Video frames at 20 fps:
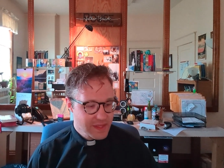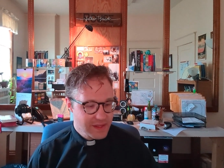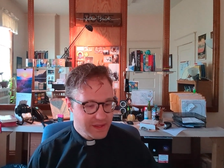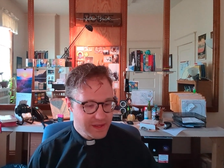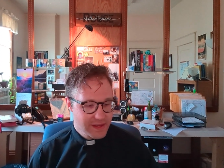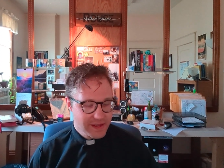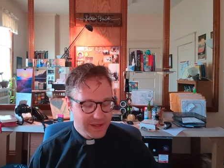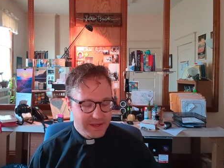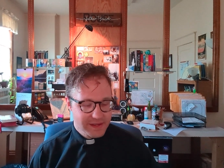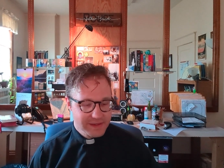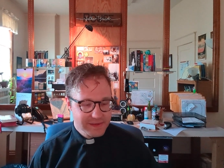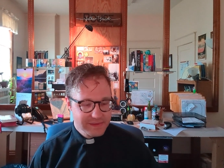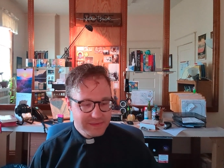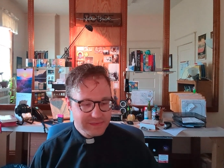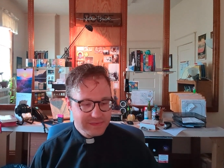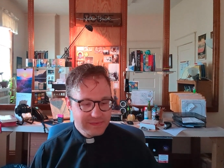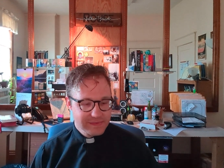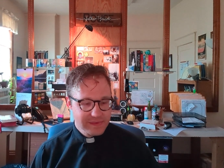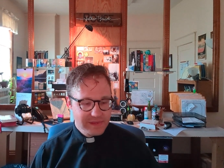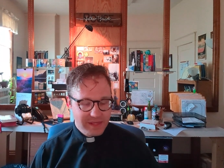the
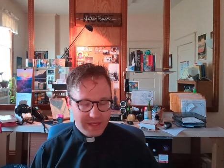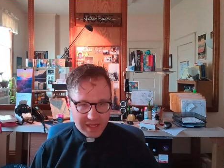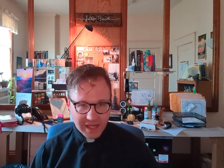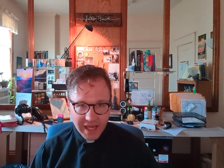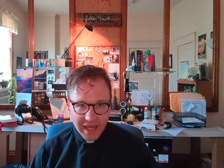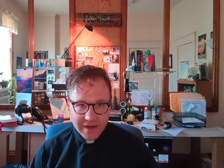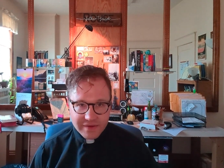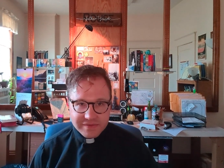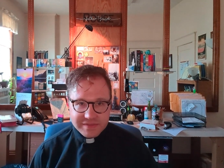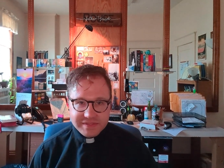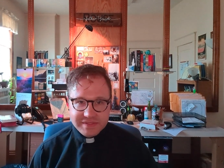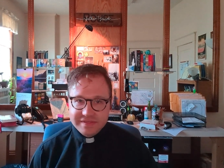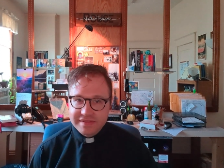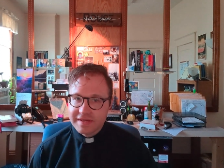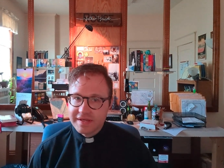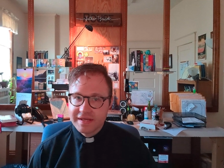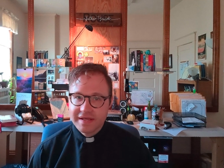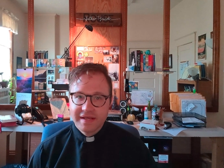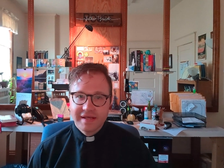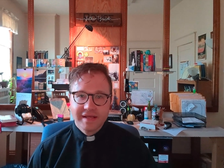accounts.
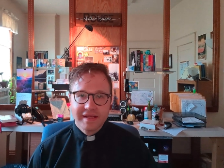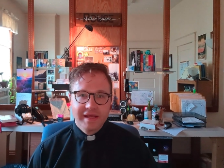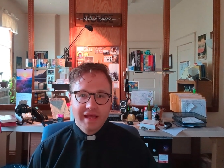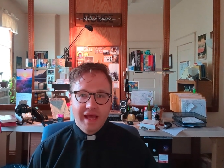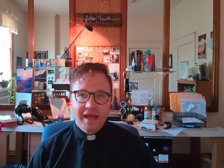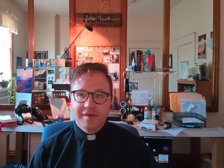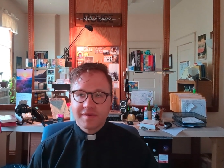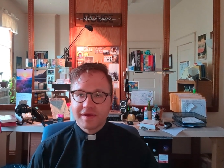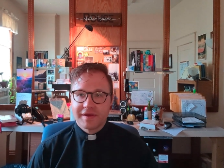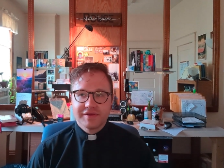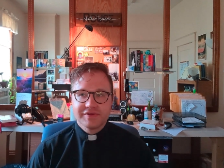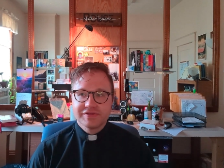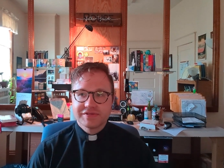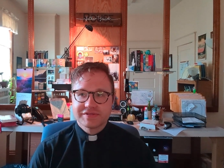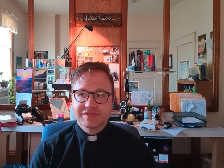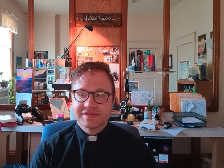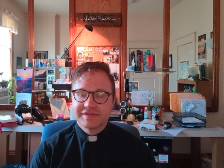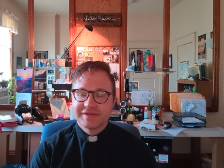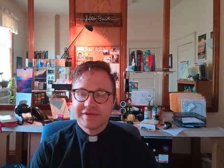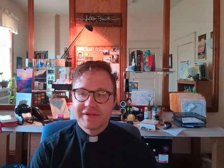Anyway,
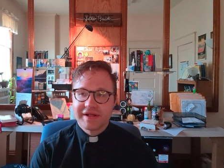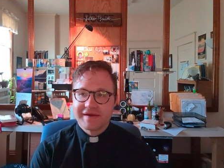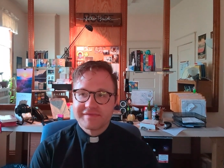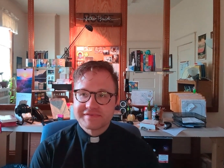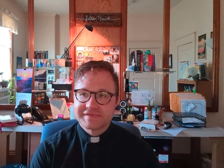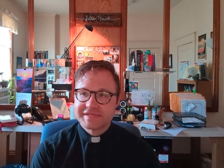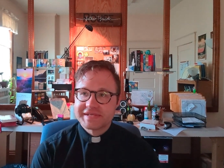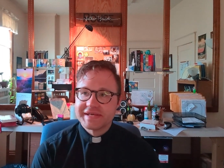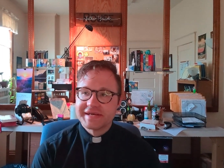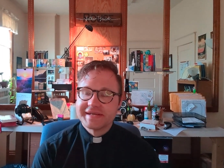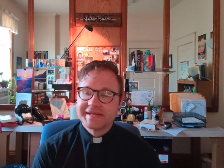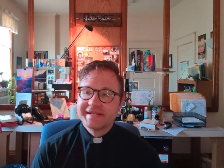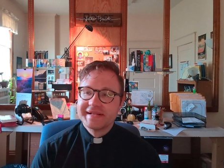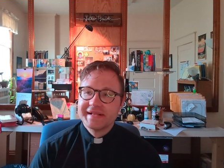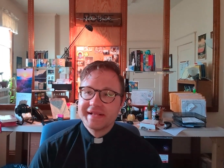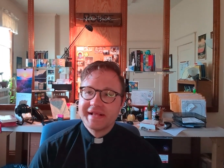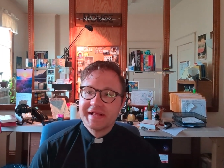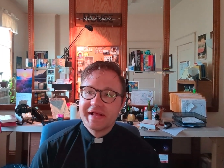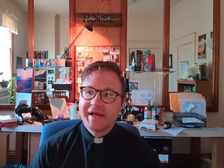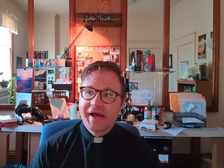you'll have to see it.
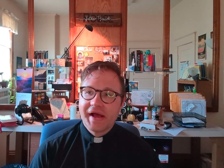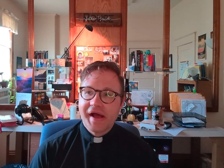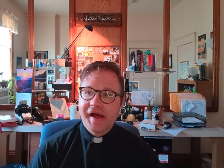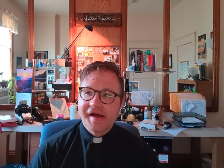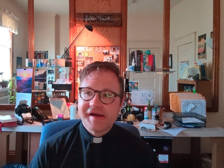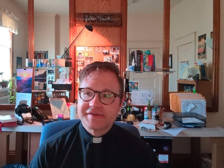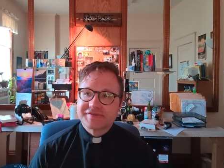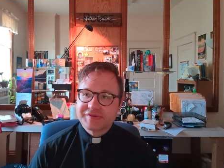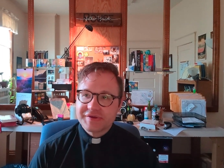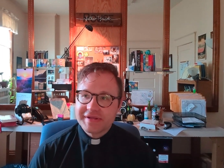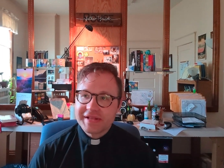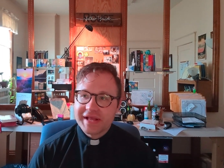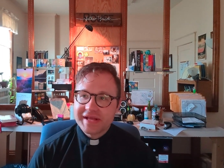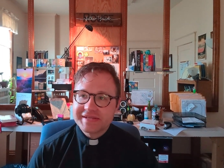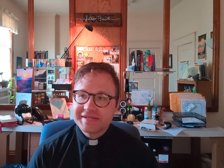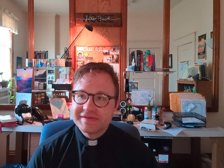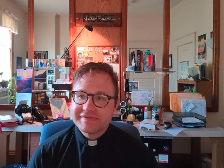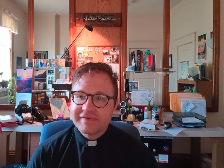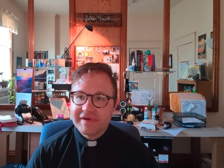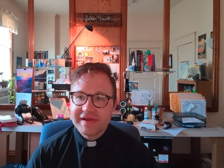So I'd like
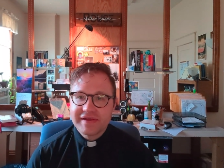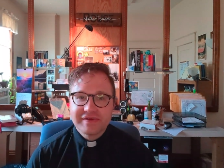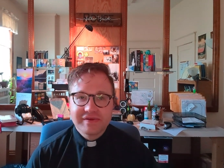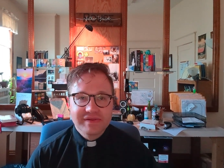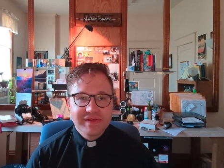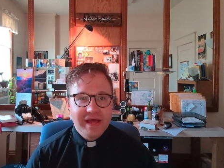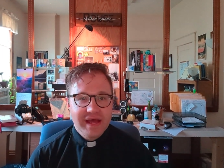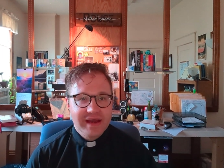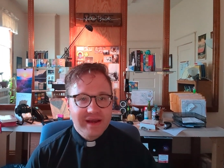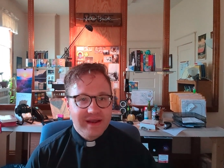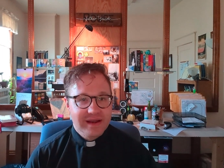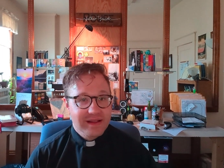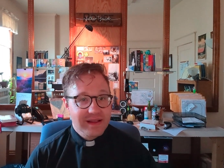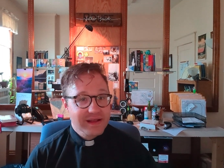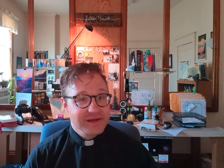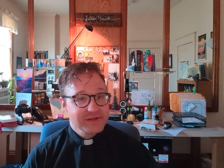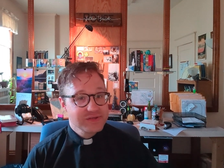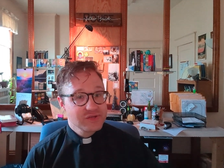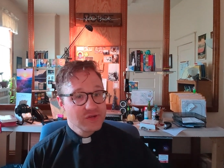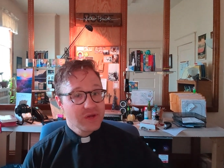to invite you to that, and I'd
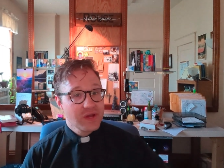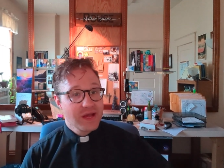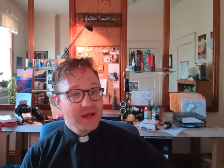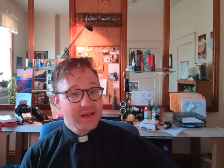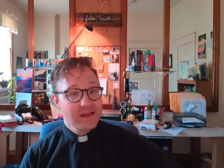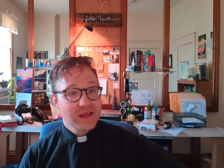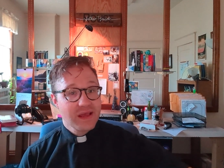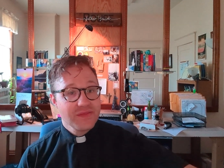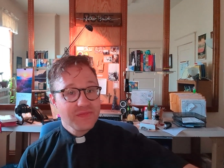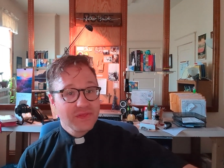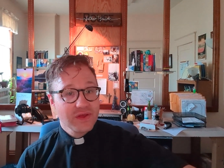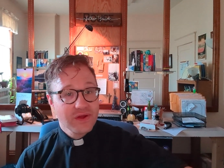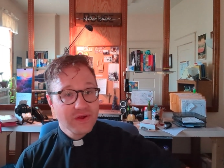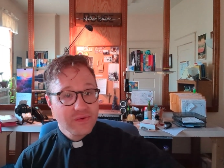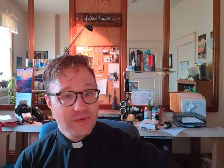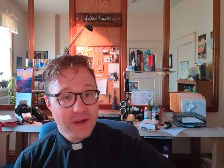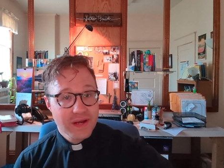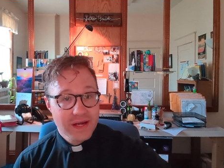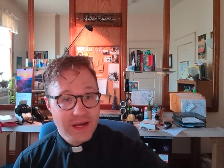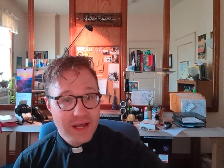like to show you how to get there right